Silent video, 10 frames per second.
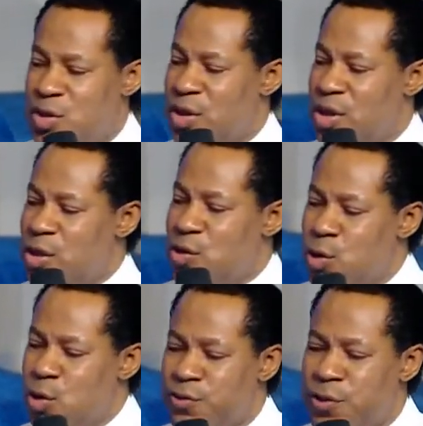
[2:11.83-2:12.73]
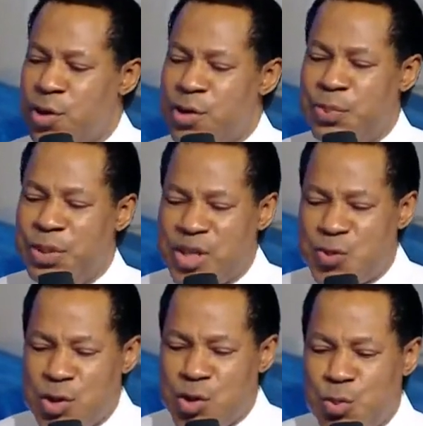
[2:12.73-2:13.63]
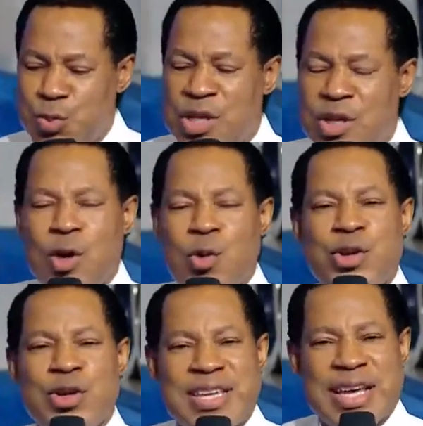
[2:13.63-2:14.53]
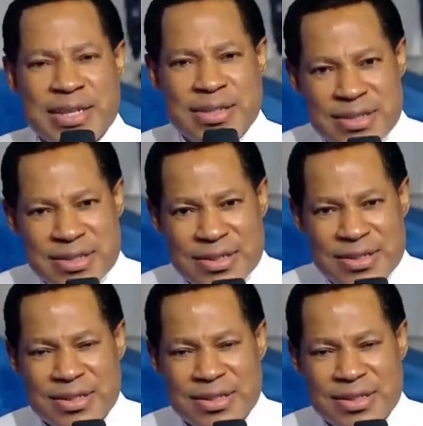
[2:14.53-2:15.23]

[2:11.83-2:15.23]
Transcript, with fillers: But it's good for your replacement to be a glorious kind.